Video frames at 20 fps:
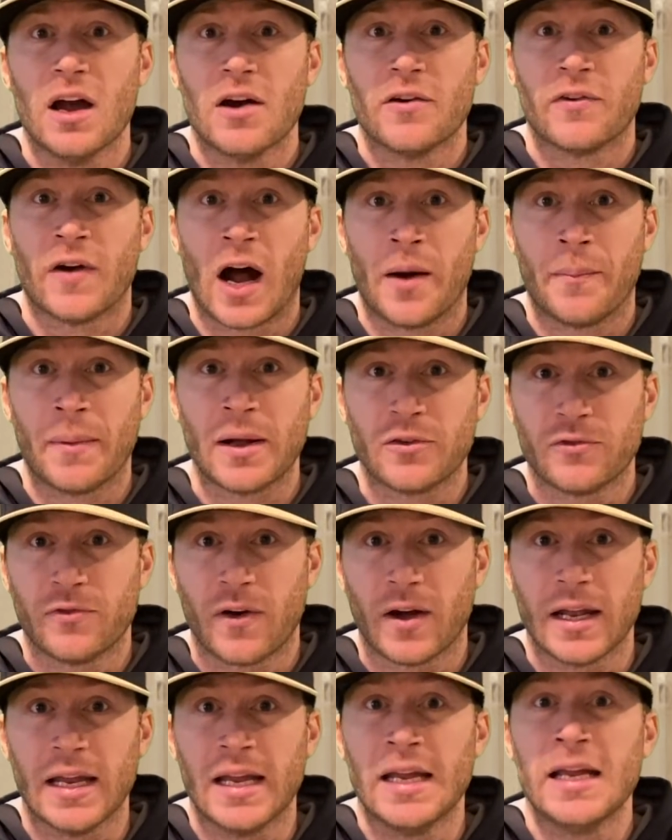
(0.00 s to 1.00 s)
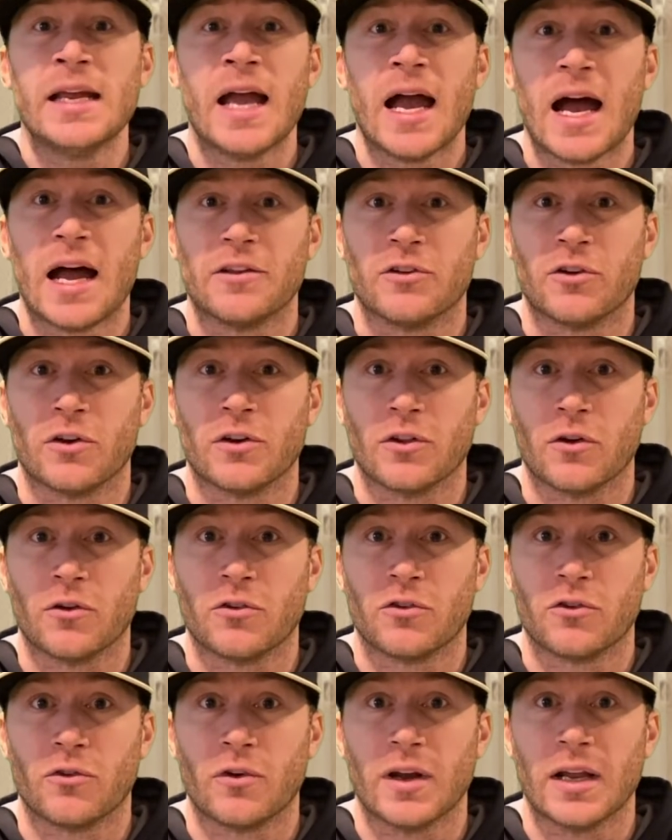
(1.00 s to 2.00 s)
for how much fun he had during
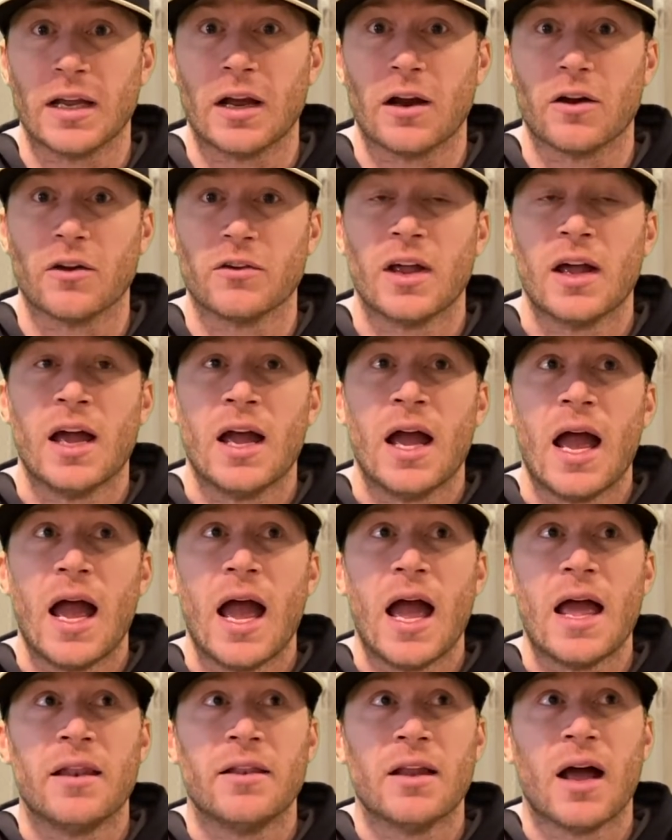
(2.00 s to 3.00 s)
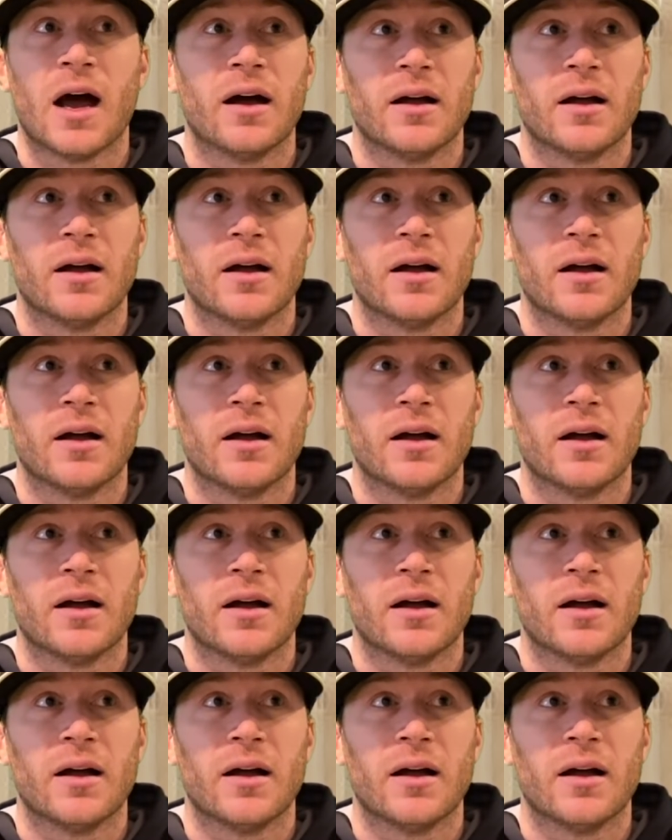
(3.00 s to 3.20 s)
those 3 years. And